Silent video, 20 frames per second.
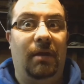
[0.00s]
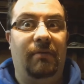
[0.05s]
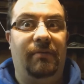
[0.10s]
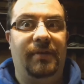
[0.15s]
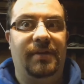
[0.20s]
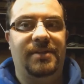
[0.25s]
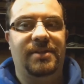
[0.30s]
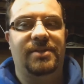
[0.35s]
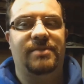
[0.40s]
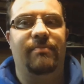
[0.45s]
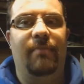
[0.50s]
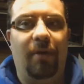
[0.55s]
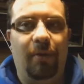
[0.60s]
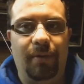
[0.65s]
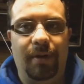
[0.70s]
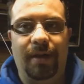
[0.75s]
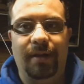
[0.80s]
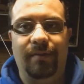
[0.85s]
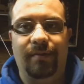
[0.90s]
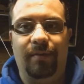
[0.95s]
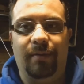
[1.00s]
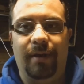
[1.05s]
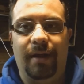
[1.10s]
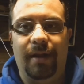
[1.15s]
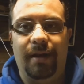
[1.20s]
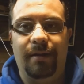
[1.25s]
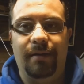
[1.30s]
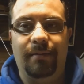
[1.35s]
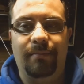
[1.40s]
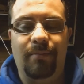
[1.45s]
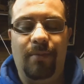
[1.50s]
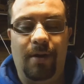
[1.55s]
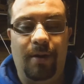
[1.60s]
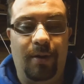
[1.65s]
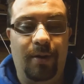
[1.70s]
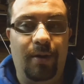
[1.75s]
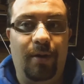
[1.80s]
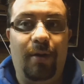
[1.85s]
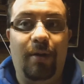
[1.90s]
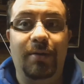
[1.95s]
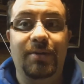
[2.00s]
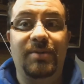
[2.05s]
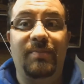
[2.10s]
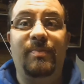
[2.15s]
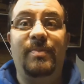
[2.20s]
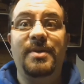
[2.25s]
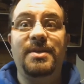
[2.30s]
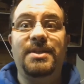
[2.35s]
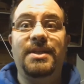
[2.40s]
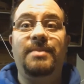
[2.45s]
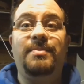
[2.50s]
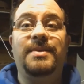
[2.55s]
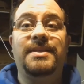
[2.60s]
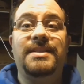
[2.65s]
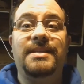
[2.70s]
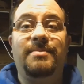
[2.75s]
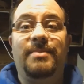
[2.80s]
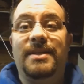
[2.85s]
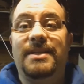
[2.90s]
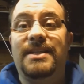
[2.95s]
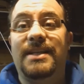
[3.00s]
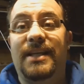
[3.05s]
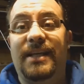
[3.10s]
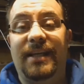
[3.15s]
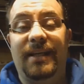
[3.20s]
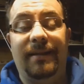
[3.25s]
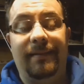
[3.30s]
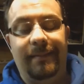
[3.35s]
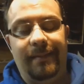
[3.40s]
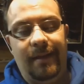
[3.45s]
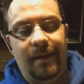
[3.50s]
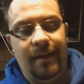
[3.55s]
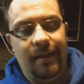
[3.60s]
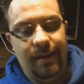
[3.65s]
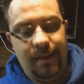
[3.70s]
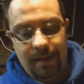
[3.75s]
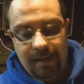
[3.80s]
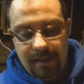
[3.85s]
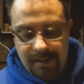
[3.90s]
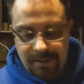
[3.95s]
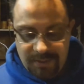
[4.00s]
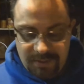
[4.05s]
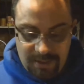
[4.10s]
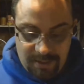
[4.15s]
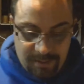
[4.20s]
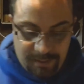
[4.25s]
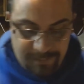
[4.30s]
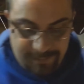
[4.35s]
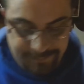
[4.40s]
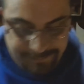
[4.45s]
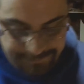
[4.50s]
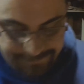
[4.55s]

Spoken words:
Everything's just moulding into one. My gosh, busy. So,